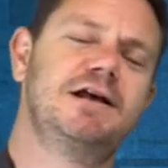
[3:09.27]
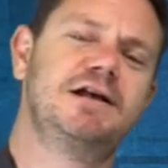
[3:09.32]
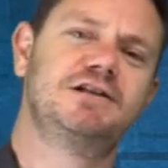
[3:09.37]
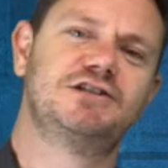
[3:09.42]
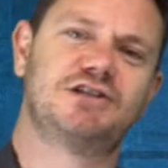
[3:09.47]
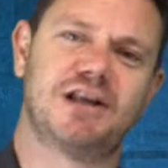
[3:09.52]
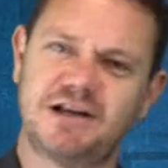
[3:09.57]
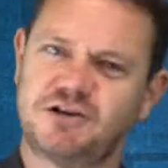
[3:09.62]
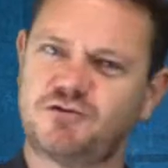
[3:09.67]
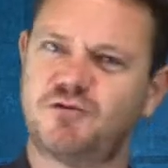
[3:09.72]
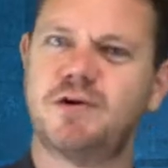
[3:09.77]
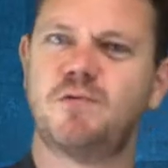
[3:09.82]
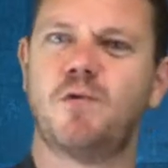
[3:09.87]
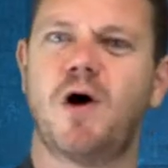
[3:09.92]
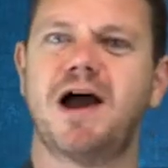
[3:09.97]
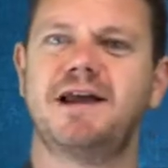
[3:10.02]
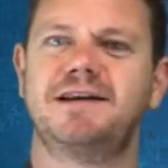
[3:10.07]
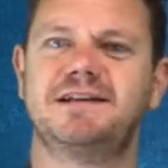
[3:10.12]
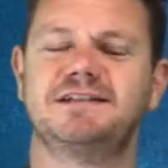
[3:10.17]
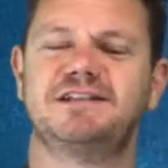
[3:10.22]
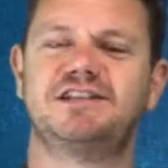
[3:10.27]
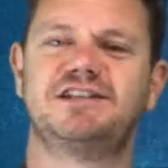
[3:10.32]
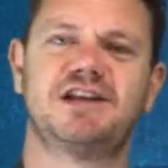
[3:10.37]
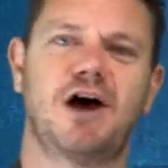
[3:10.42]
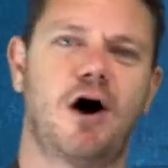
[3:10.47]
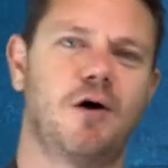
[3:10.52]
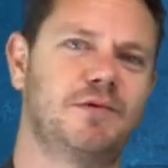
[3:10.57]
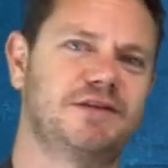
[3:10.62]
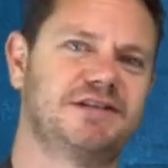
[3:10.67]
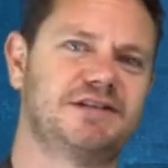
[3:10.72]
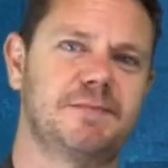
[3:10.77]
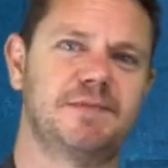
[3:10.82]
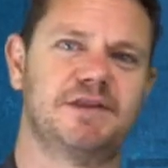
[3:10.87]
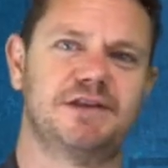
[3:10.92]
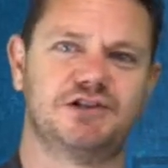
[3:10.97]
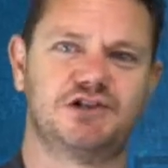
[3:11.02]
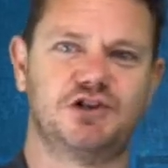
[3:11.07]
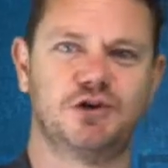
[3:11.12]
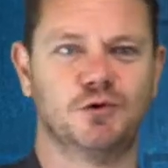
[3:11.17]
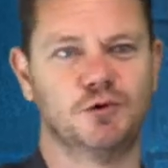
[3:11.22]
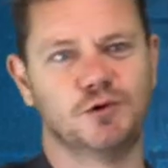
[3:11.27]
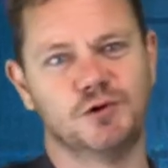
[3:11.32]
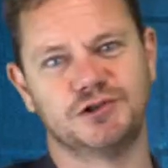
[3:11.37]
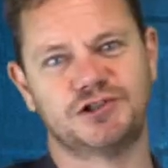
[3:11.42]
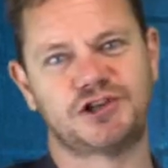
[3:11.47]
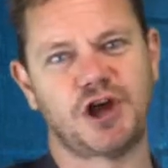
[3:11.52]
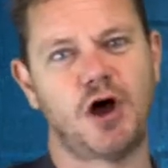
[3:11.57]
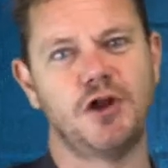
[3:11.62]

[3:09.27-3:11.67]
So let's rewind and start with some of the tools.